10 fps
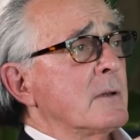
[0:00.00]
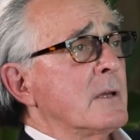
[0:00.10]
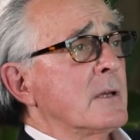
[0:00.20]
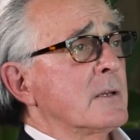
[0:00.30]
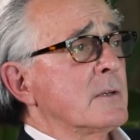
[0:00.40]

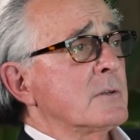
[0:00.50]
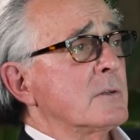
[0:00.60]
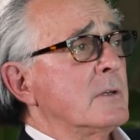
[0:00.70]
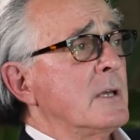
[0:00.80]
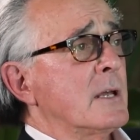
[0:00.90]
and
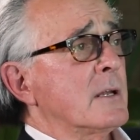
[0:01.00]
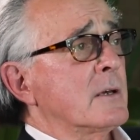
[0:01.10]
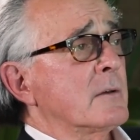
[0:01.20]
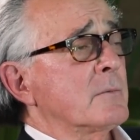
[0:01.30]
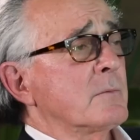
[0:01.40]
he had
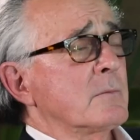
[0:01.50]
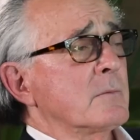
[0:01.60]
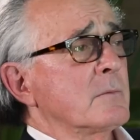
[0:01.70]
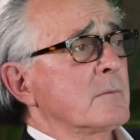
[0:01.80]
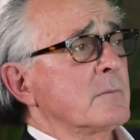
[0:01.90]
a
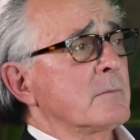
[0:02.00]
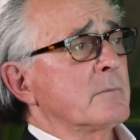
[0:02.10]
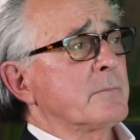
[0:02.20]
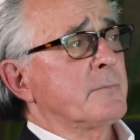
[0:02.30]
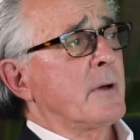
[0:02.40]

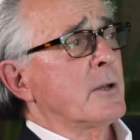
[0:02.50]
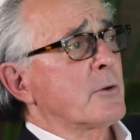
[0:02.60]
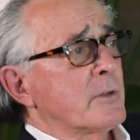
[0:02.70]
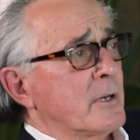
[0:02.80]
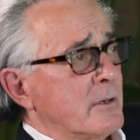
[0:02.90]

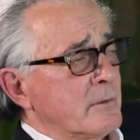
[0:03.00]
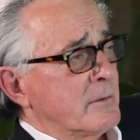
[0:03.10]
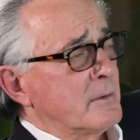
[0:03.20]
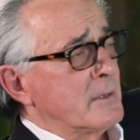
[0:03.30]
fighter there,